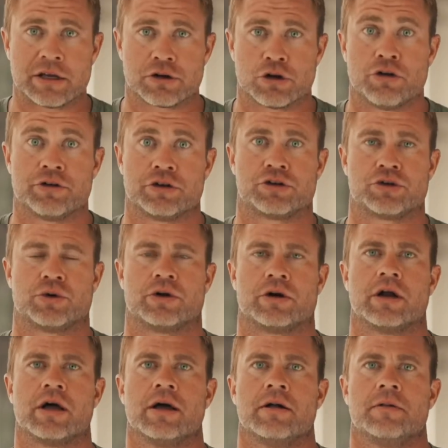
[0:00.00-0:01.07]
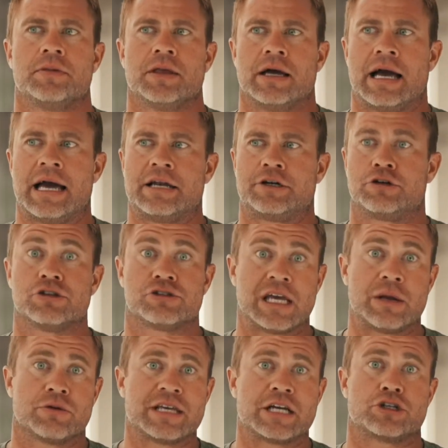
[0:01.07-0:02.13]
Louverture. And
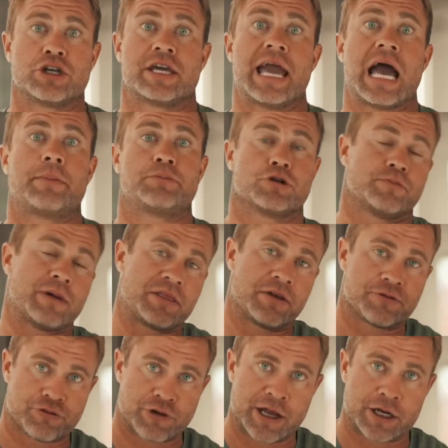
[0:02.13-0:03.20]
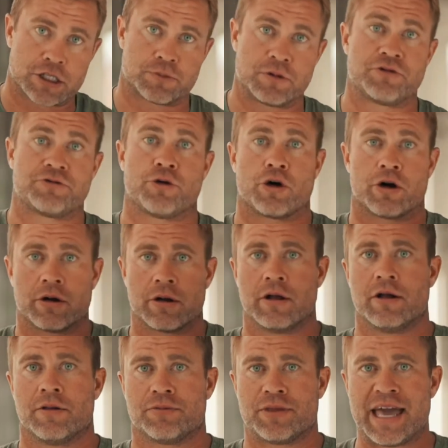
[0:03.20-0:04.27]
Toussaint was actually captured by the French before
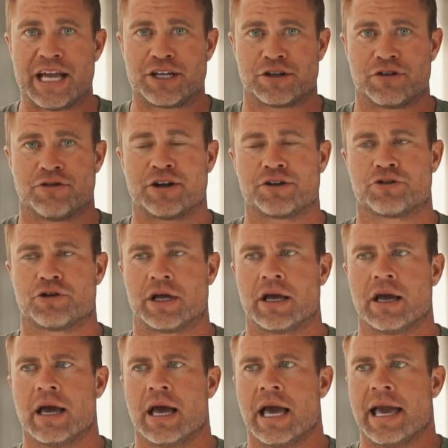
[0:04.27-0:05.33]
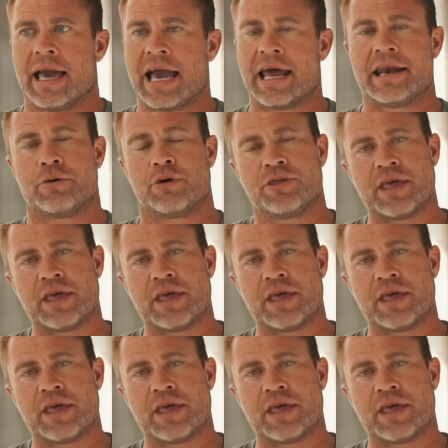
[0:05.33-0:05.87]
the Haitian victory. And when they